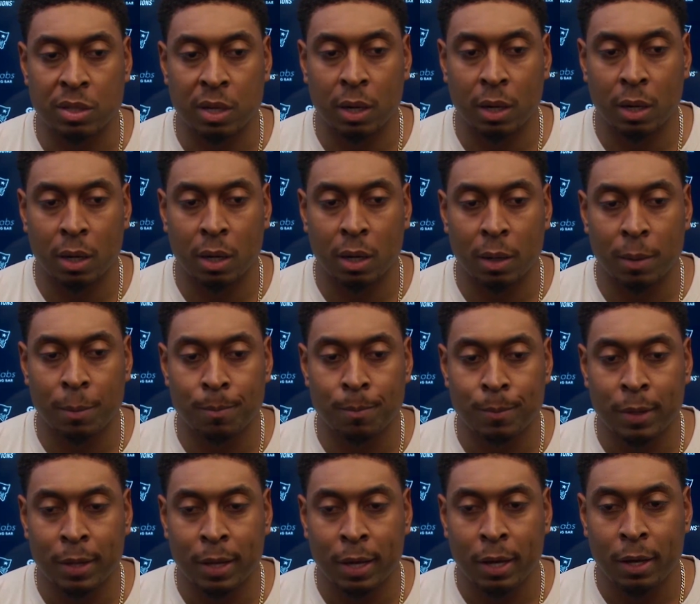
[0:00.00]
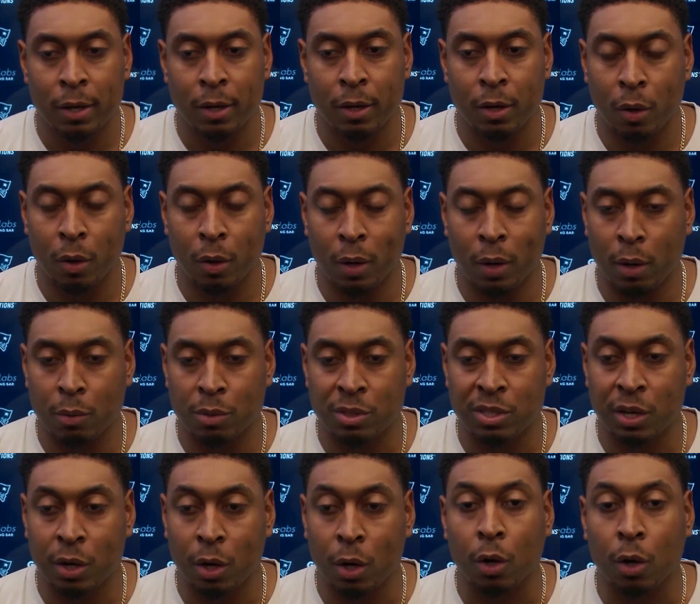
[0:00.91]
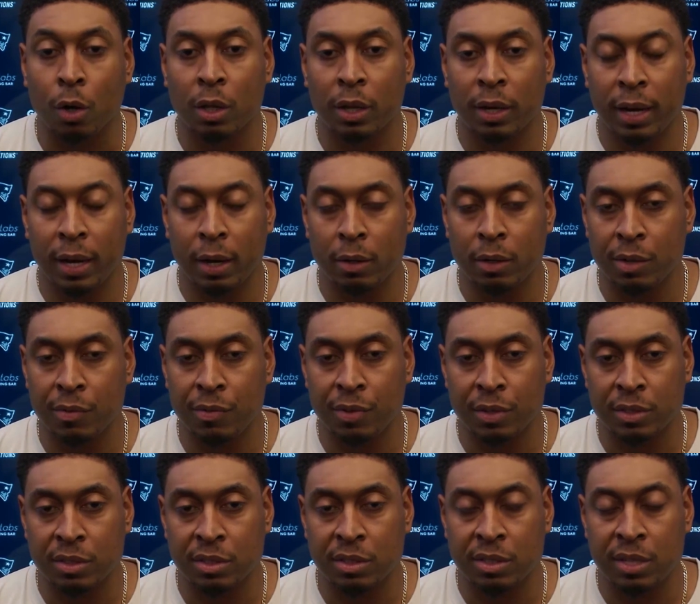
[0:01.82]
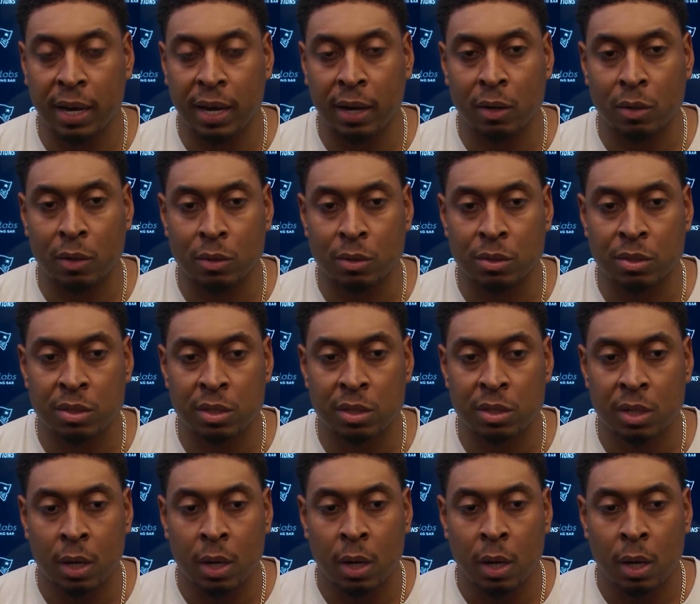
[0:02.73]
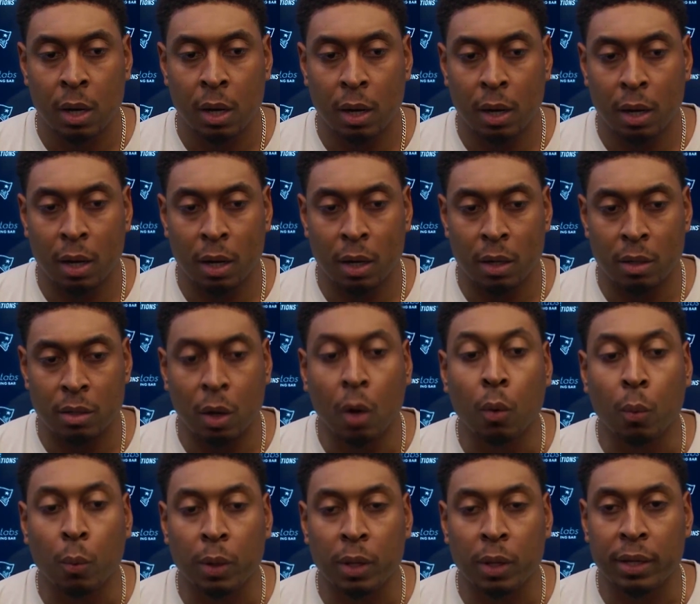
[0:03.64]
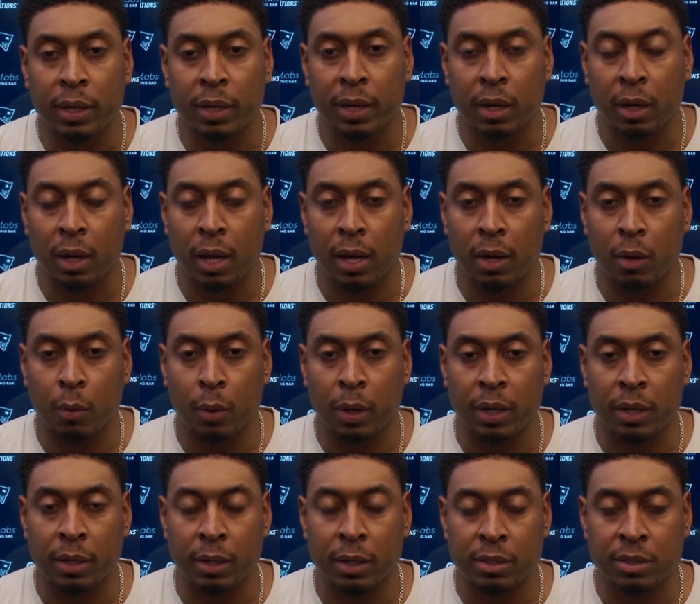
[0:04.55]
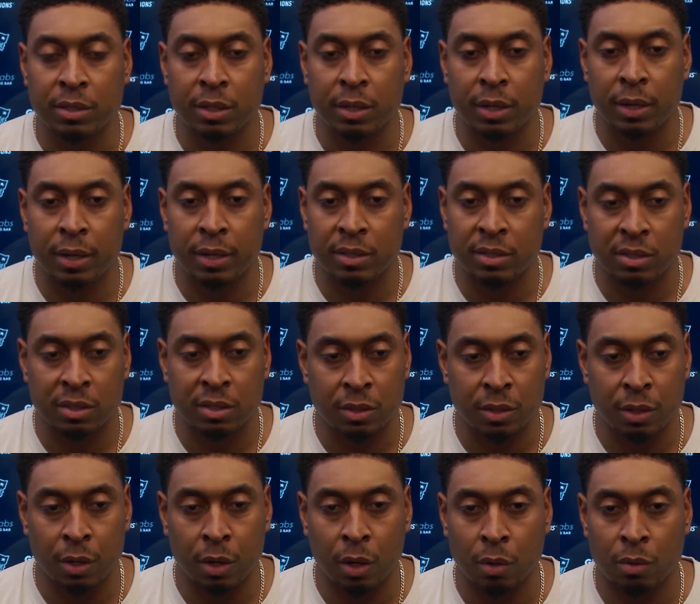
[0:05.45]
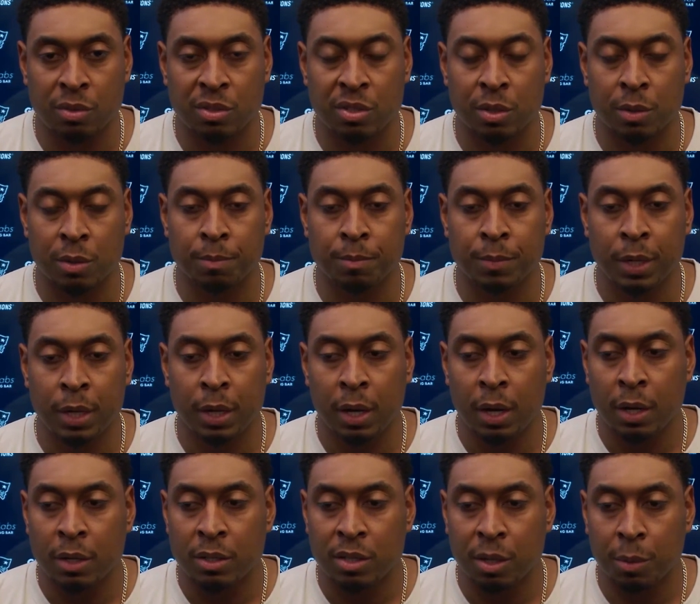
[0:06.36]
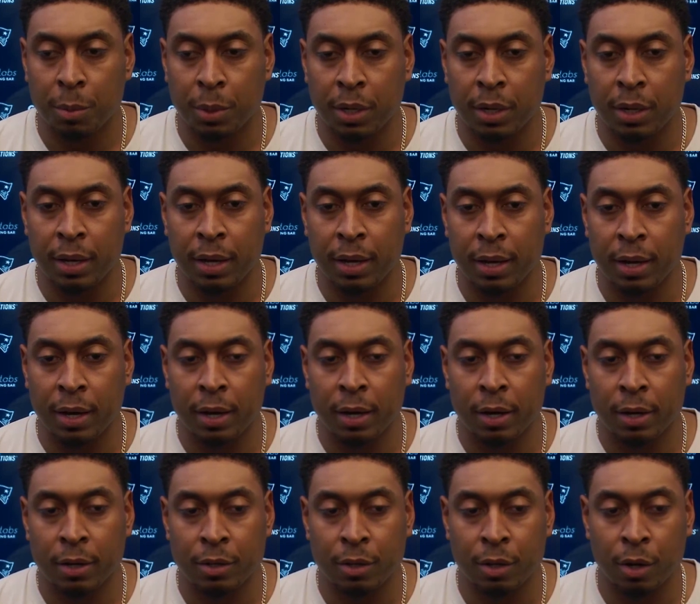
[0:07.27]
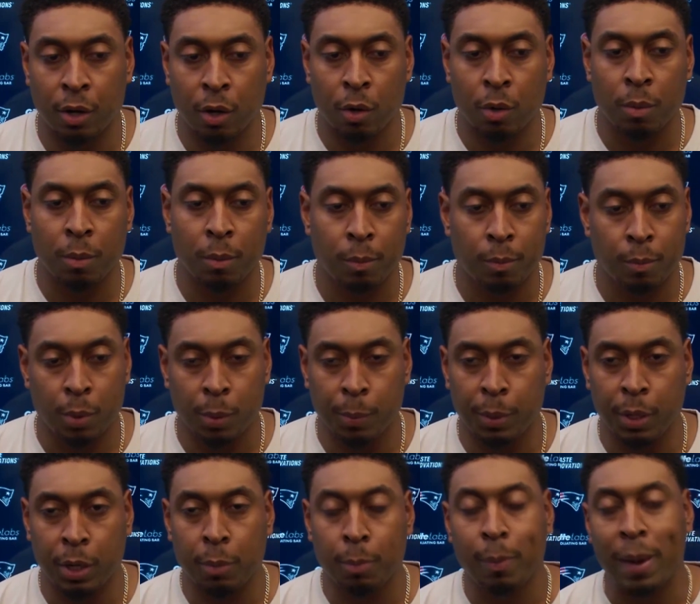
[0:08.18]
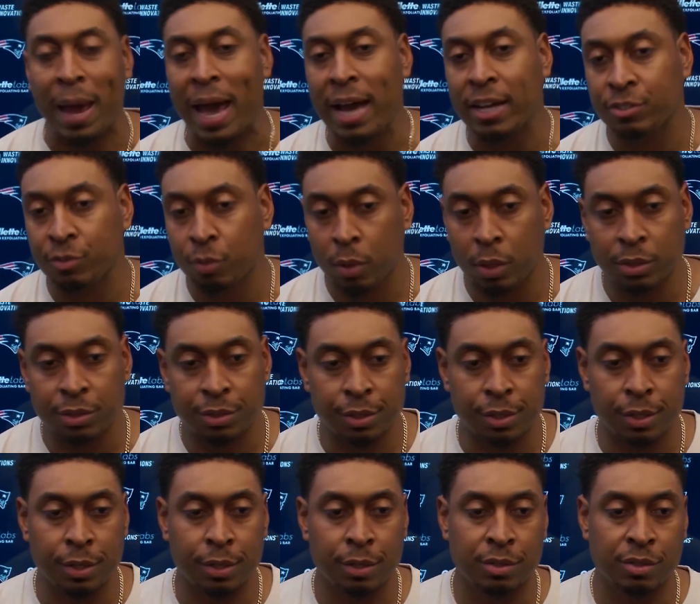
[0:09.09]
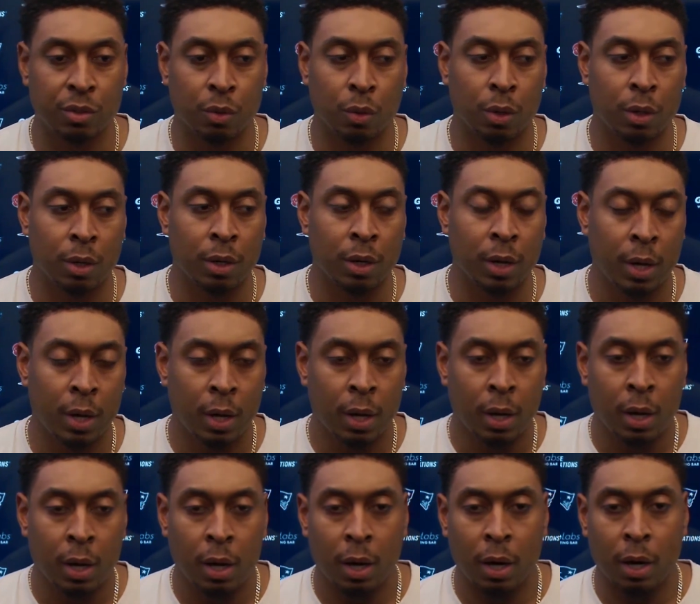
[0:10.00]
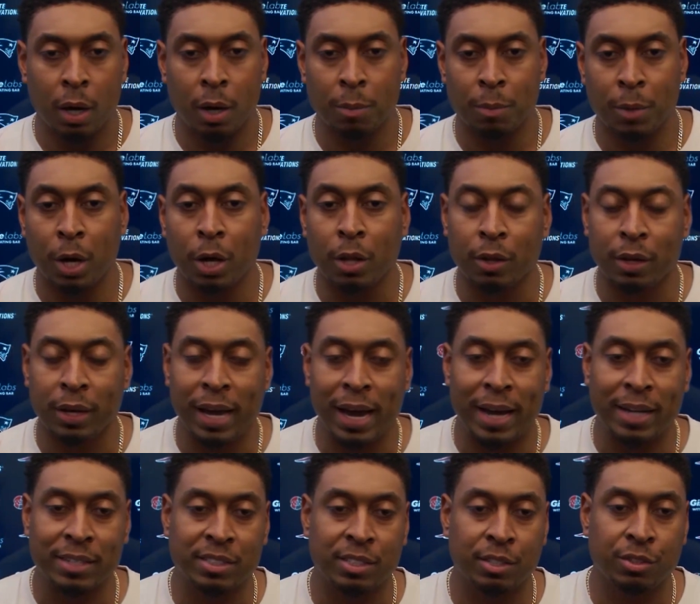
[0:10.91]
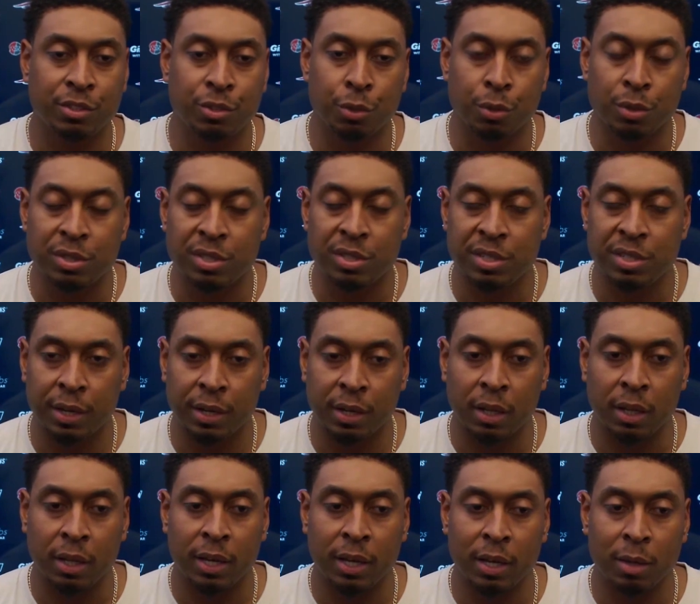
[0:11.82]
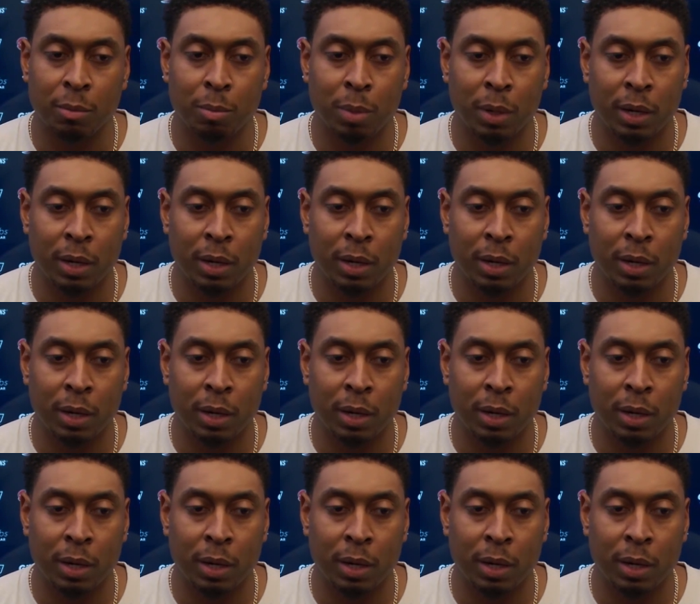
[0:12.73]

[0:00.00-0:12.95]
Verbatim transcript: Uh, you know, I would say early down defensive tackles uh, don't really get a lot of recognition as you know some some of the uh, you know premier pass rushers or um, other guys that you'll see in the league.